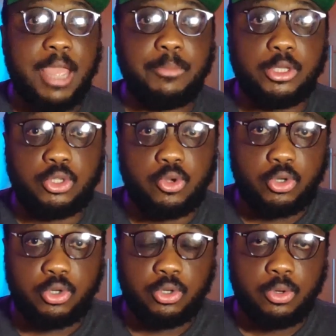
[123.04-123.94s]
time is good,
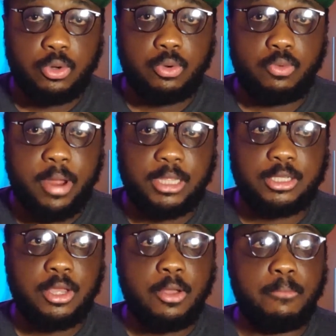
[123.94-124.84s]
right?
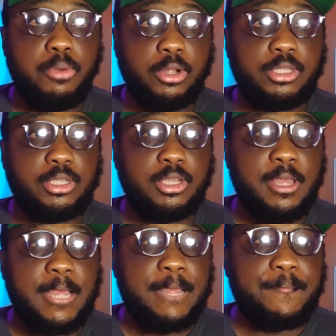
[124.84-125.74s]
But
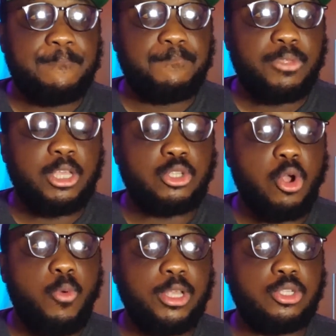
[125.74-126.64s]
it's
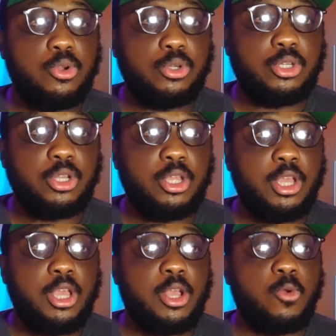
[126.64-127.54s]
always good
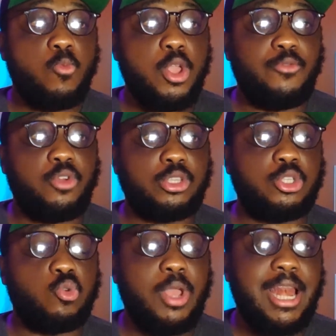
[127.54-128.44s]
when you get
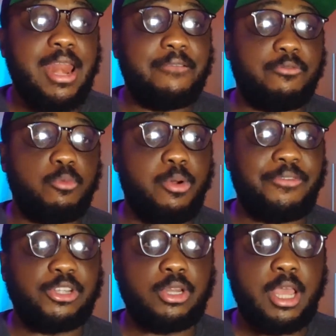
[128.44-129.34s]
into a level
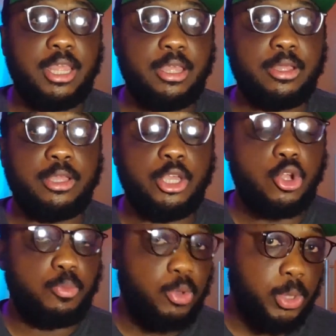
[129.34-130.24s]
professionally in
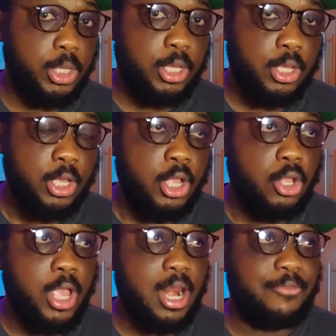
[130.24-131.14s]
your music.
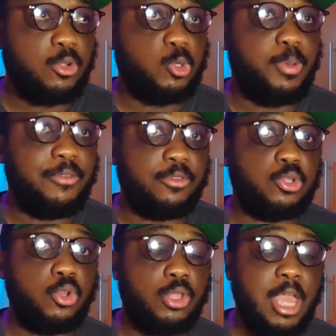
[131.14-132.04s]
You can afford to pay for
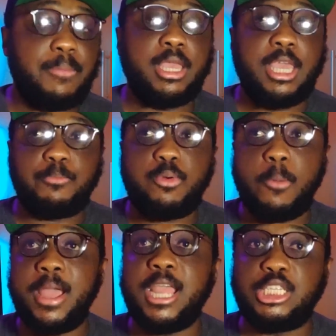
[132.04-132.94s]
studio time and get
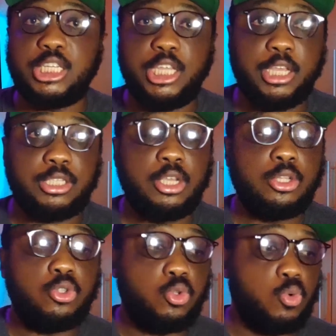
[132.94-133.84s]
proper engineers
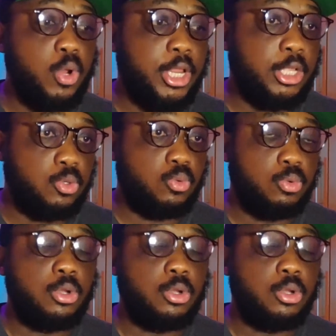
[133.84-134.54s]
to do what they do